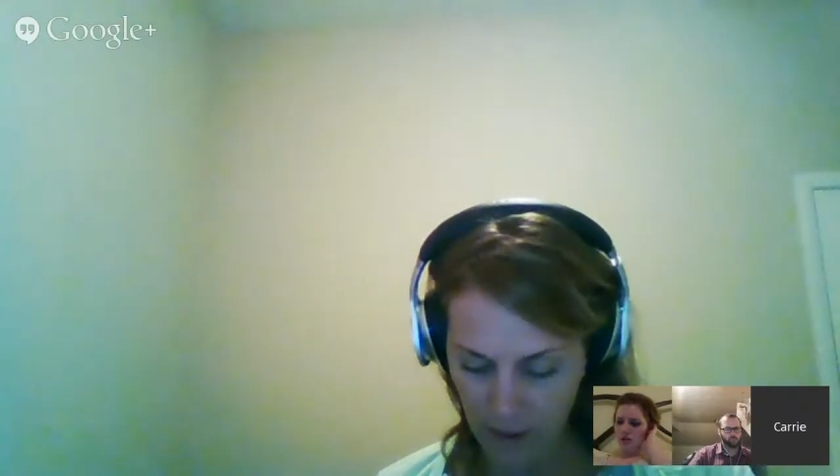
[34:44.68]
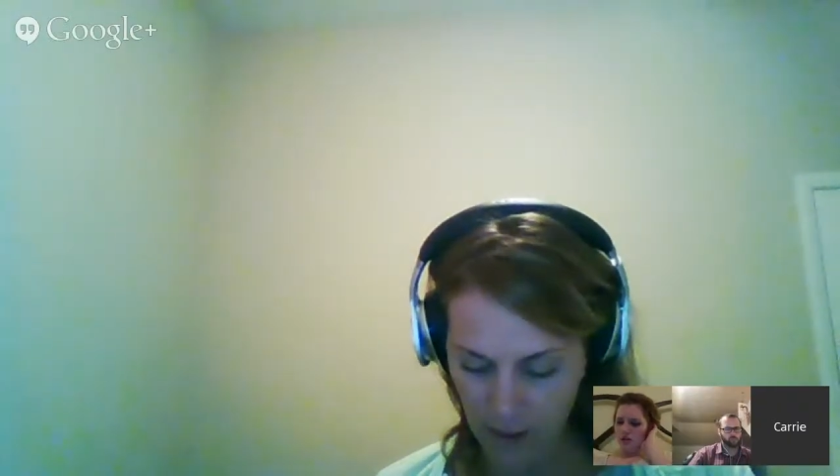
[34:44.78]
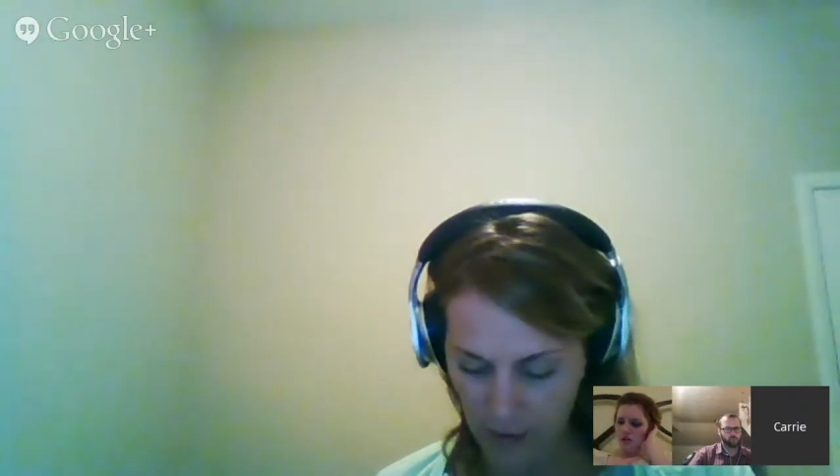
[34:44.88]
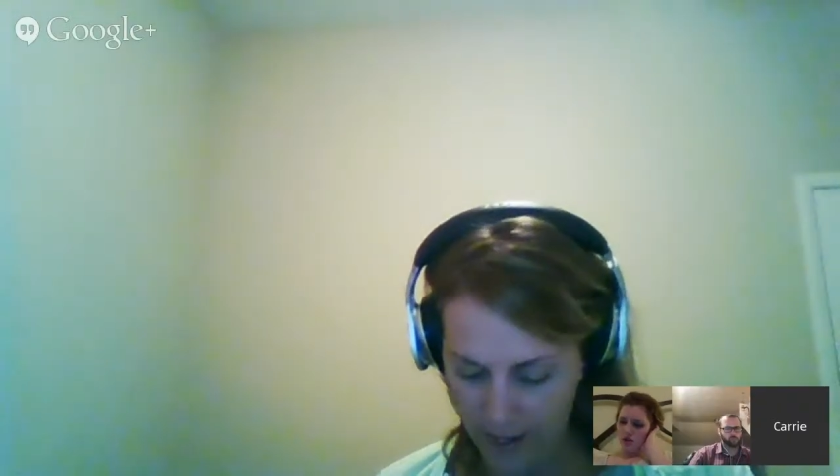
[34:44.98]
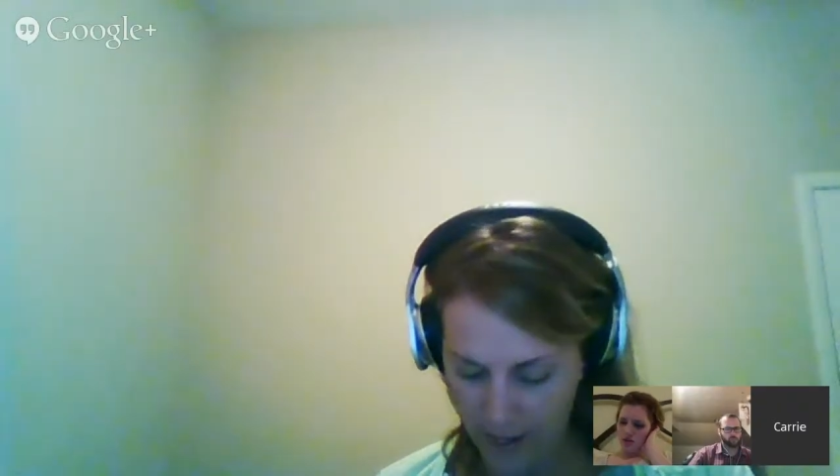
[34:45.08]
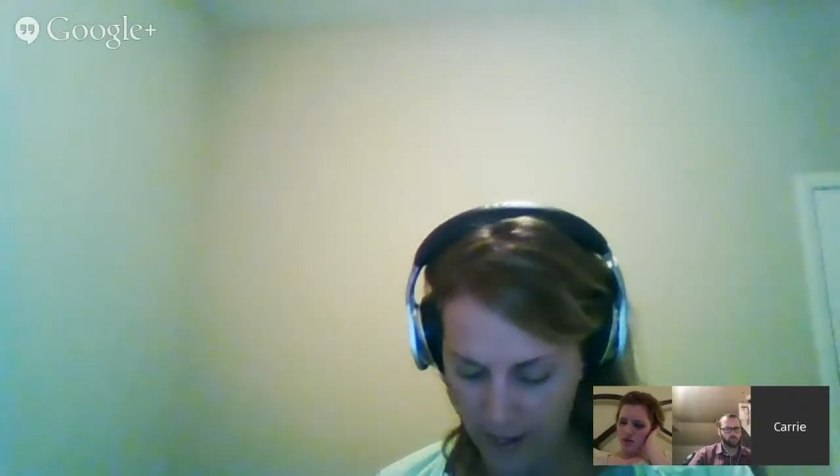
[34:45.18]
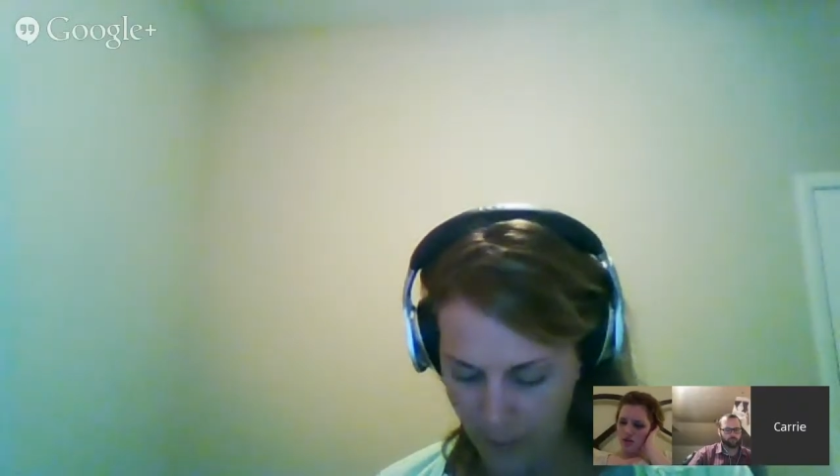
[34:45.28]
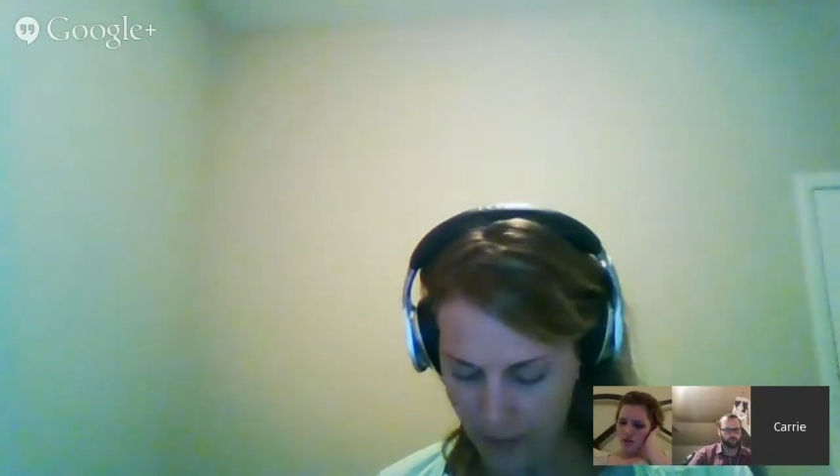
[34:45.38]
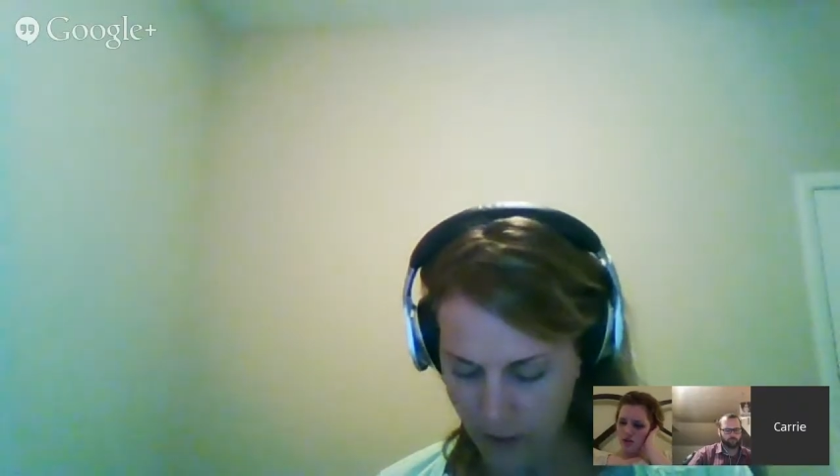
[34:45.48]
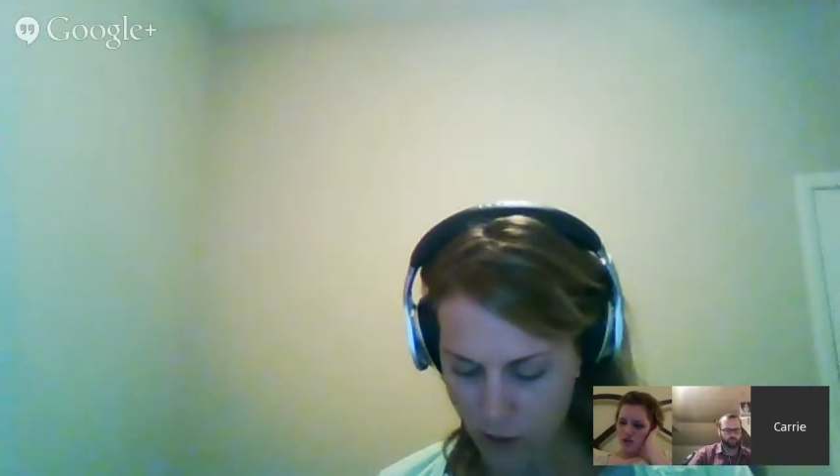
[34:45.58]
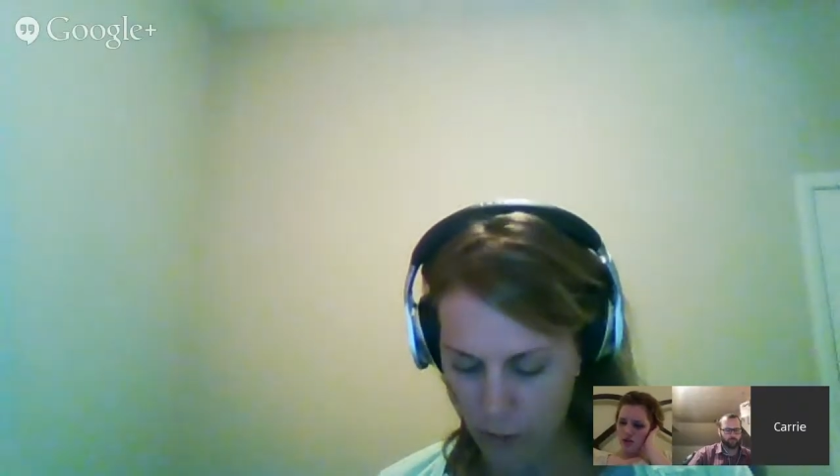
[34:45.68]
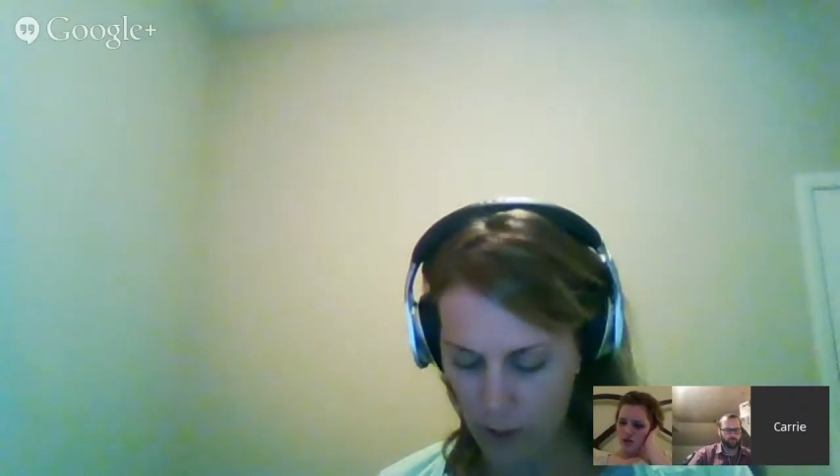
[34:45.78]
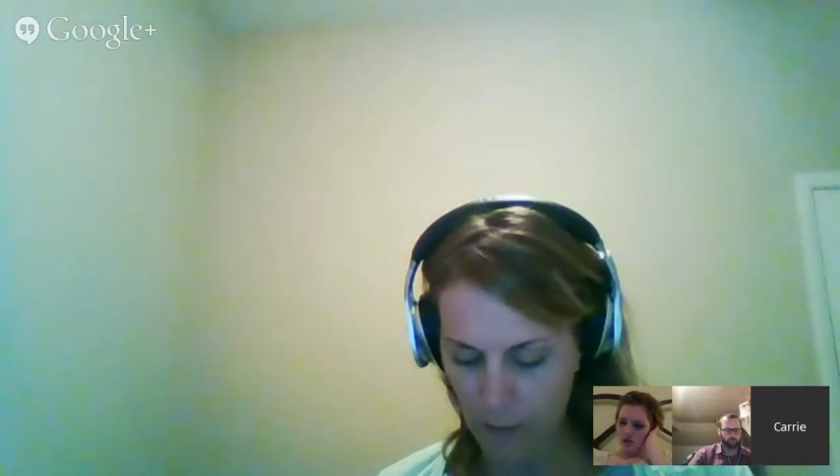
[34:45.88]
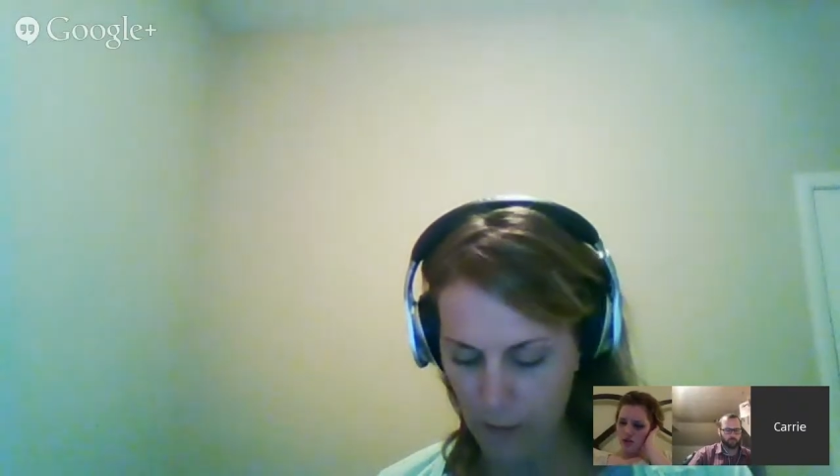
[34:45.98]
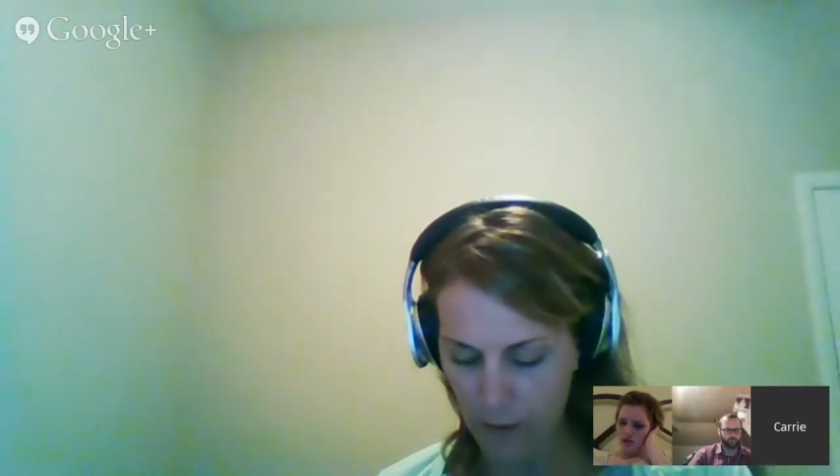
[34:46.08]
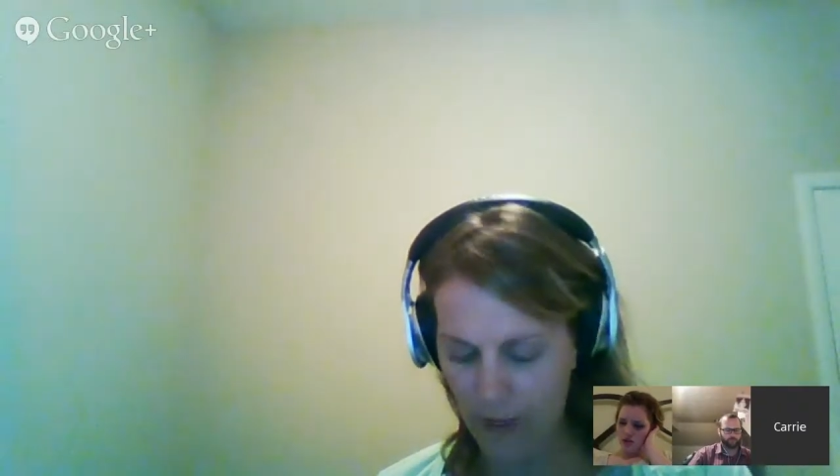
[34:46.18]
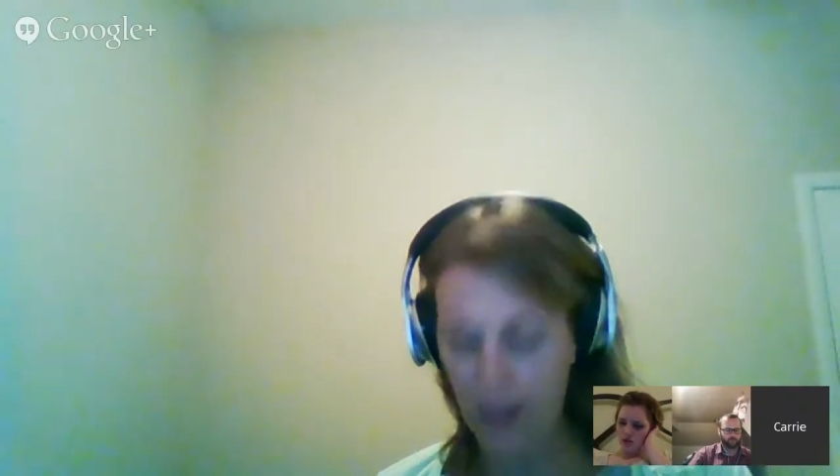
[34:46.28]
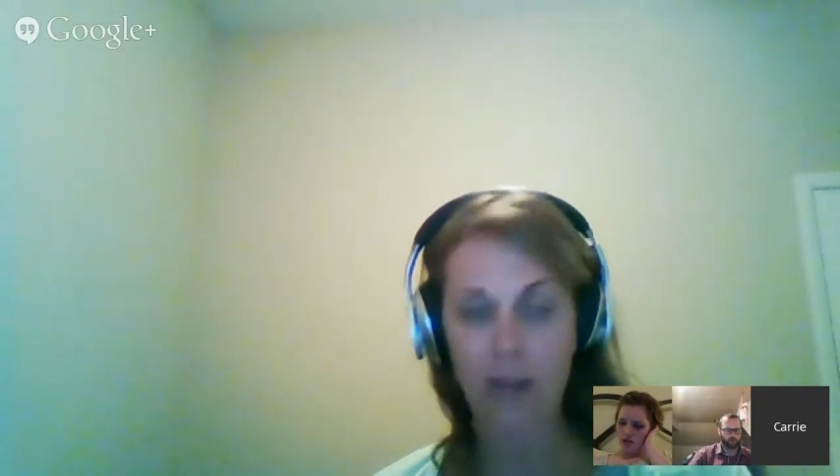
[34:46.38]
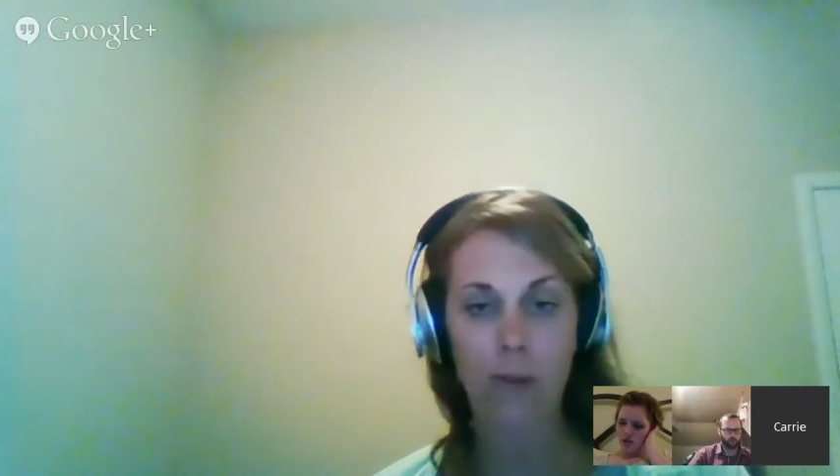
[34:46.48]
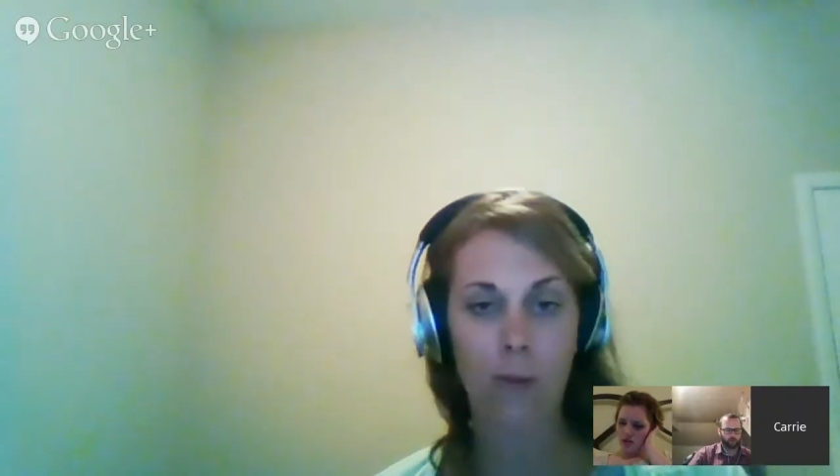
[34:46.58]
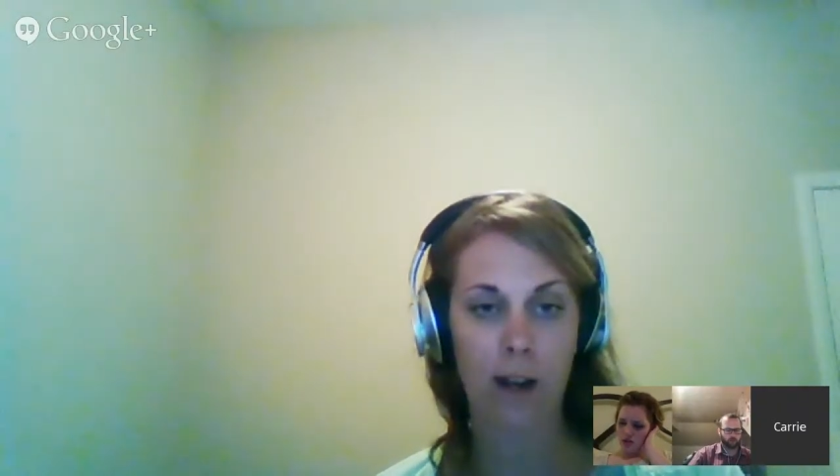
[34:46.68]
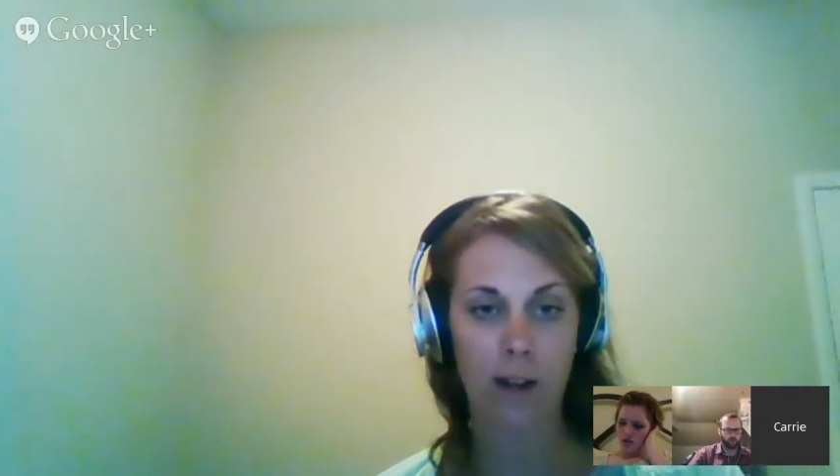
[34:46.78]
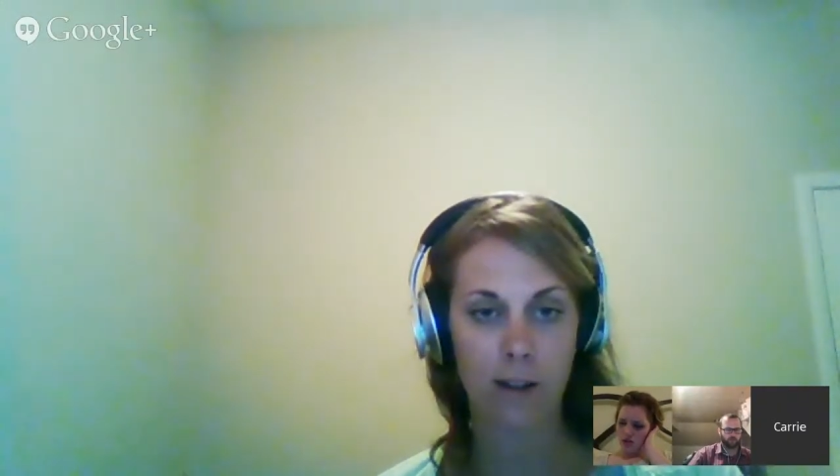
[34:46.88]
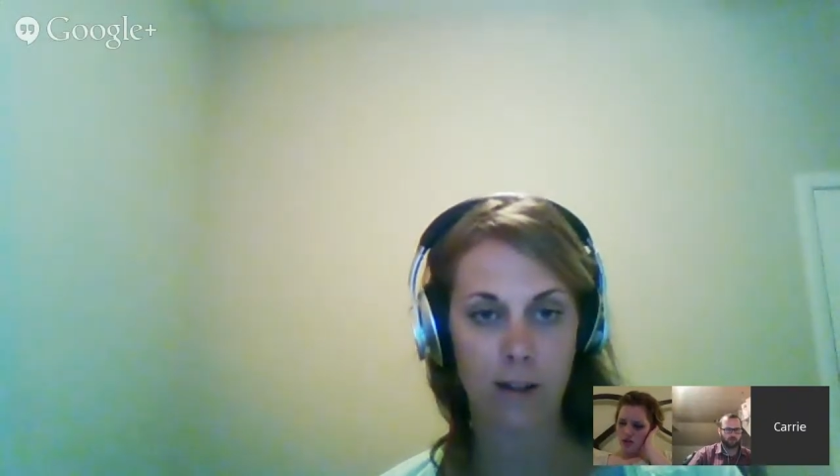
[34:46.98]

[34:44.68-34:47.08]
divided by the square root of 81.